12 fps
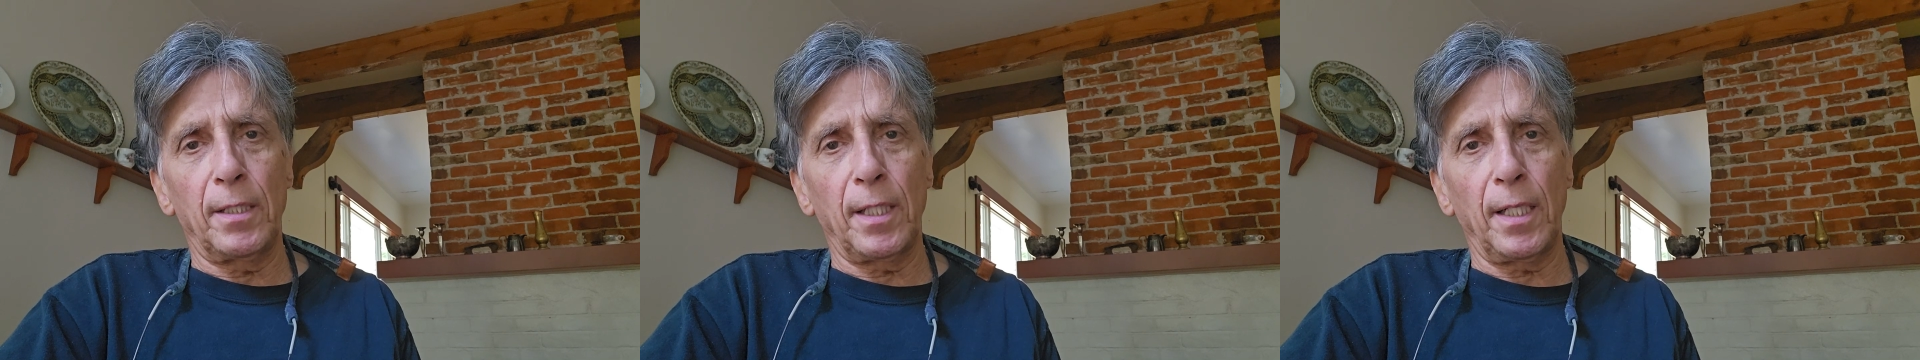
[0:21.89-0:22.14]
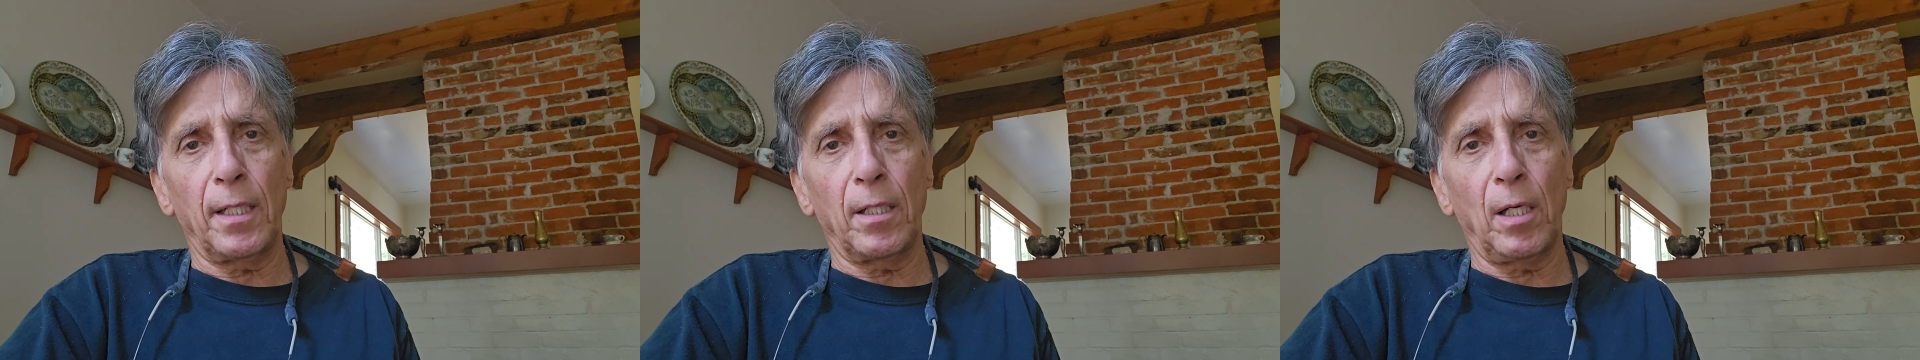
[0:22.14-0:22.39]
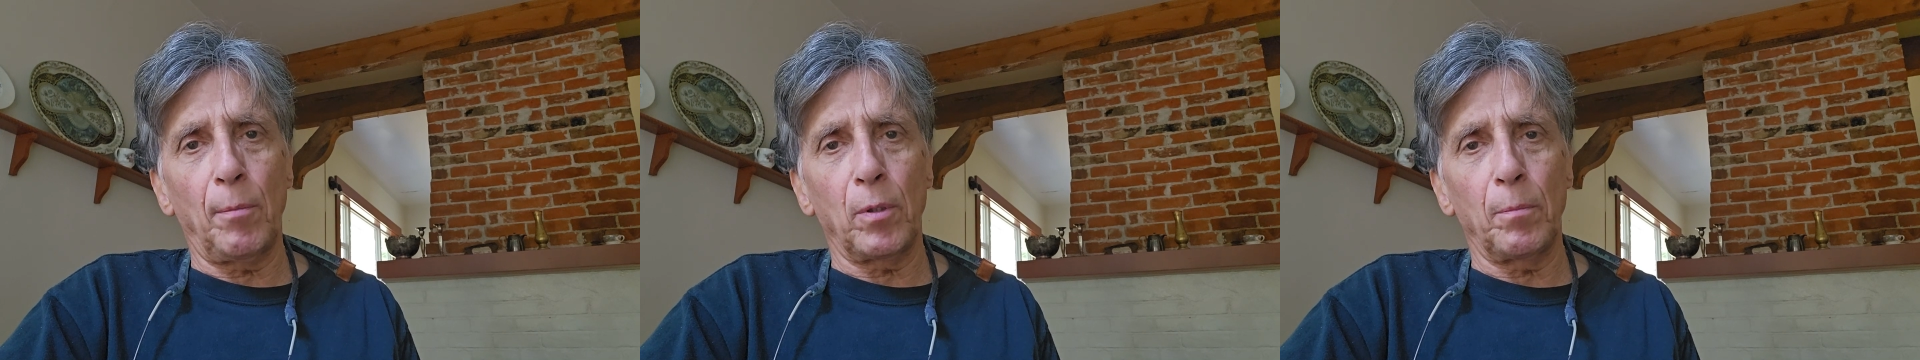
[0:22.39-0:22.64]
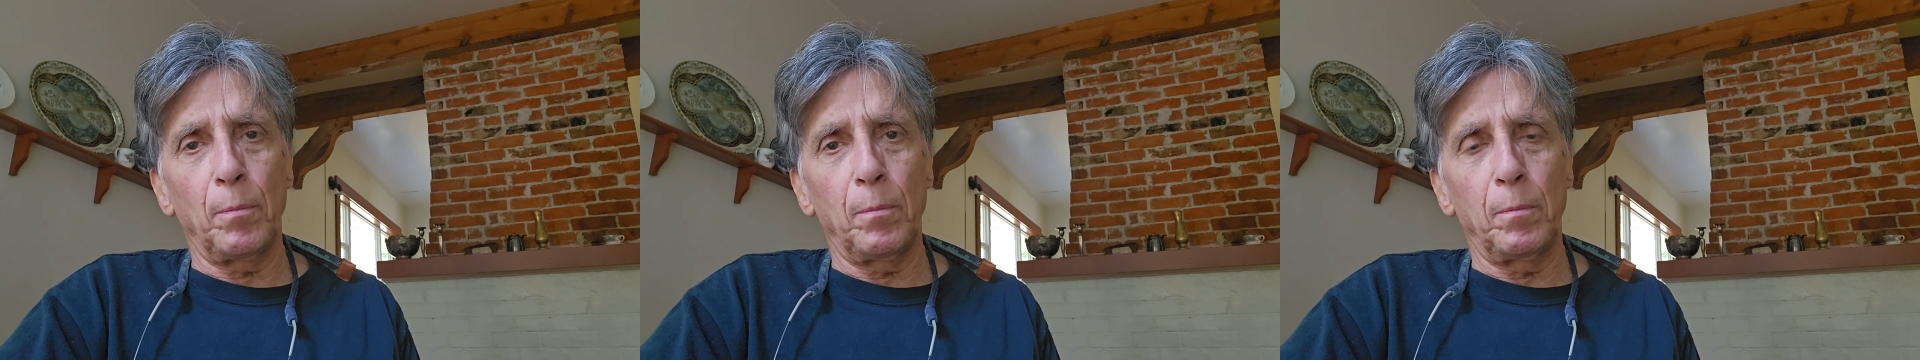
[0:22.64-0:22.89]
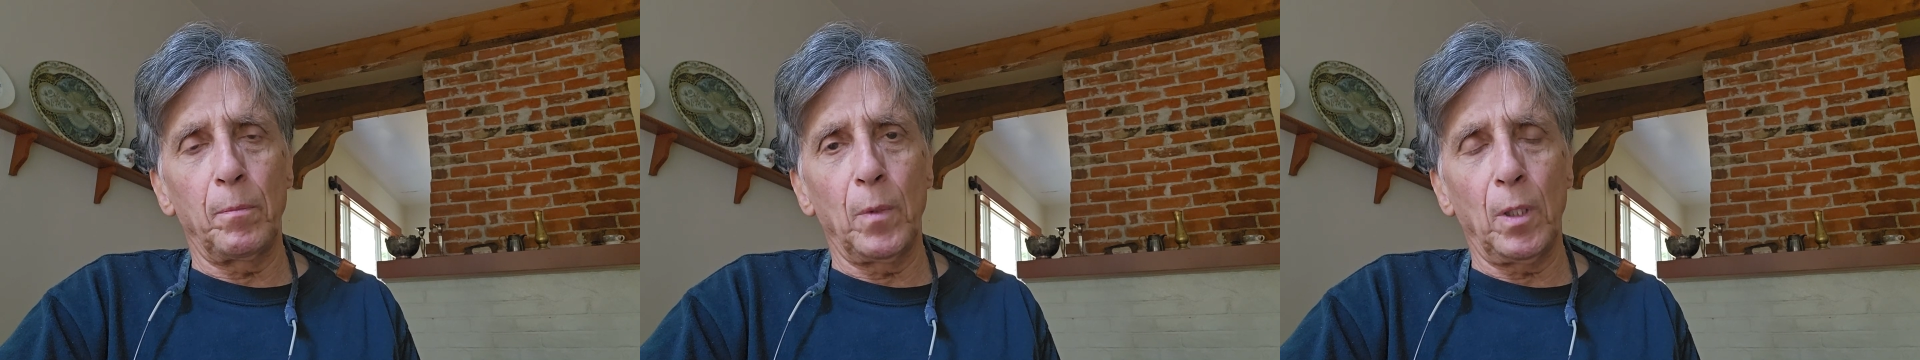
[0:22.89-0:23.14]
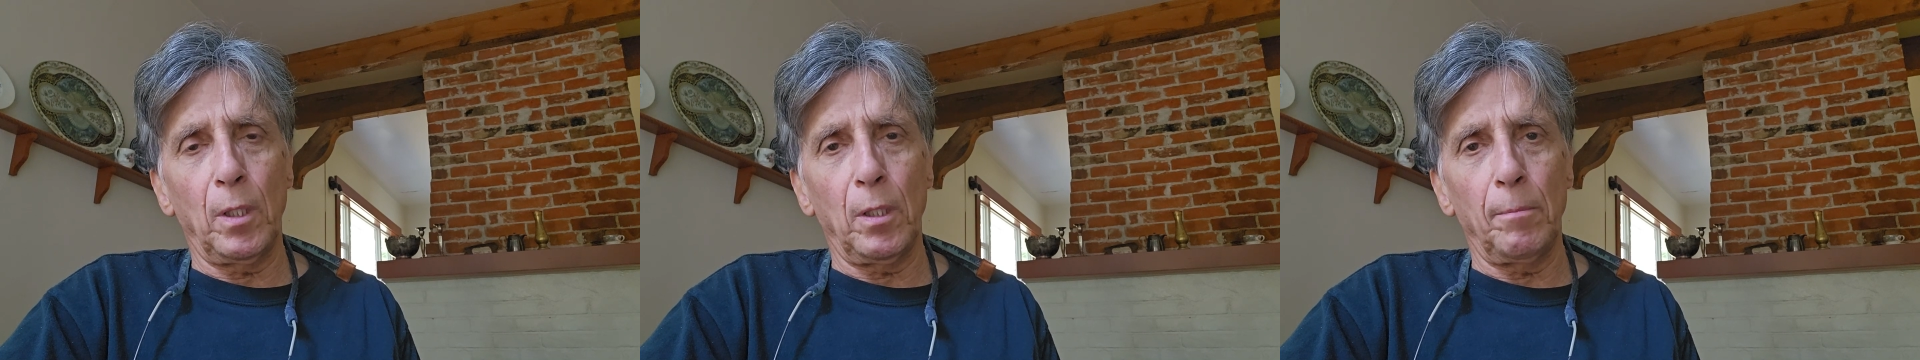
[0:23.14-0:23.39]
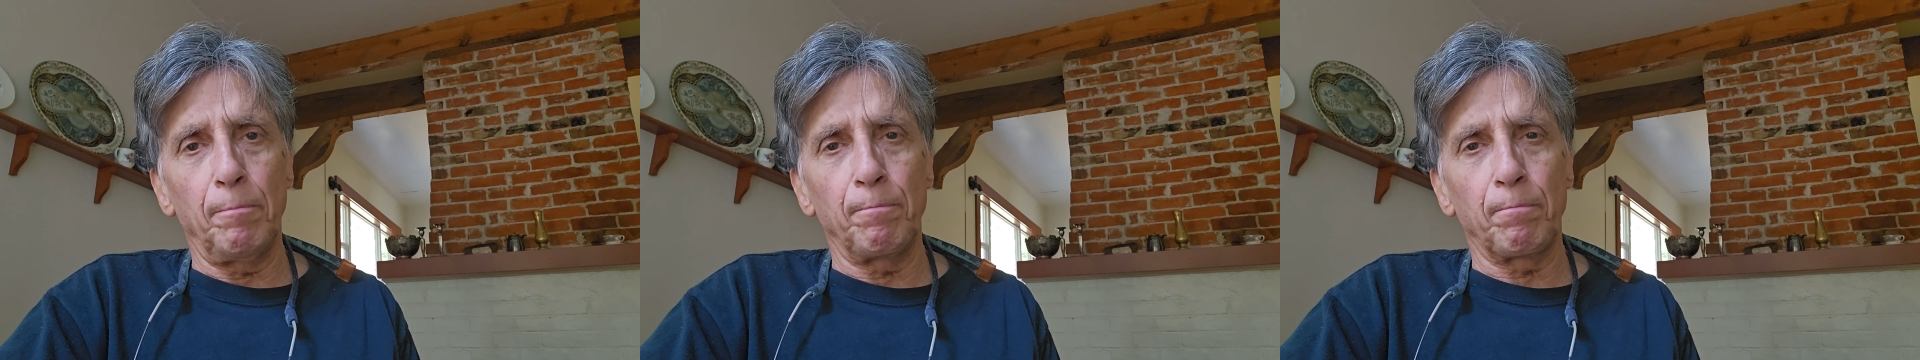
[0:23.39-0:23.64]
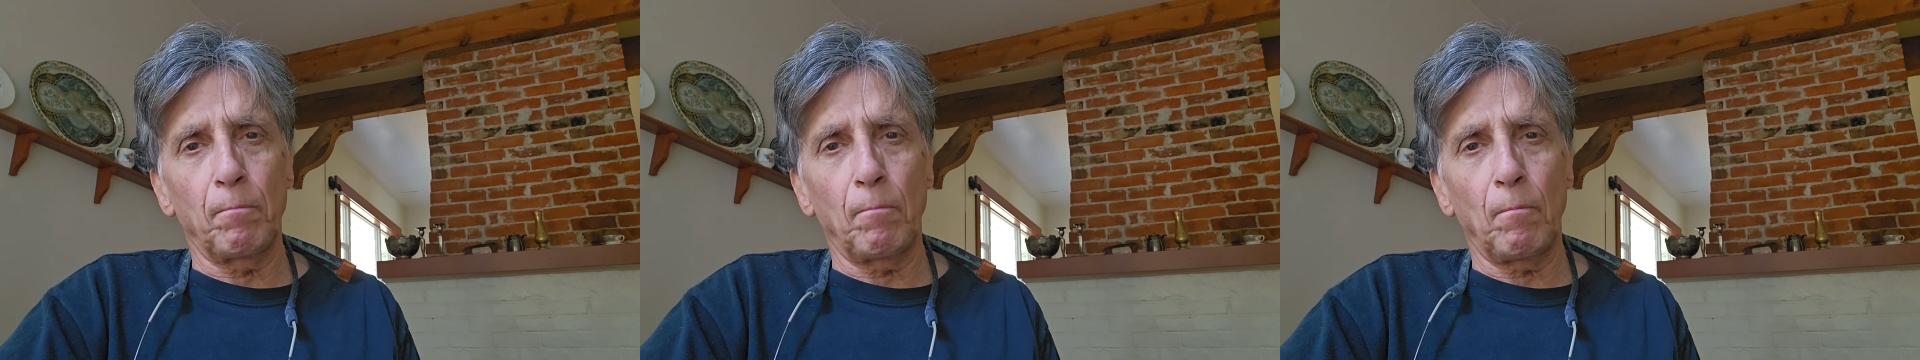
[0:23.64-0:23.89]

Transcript: take a couple of um,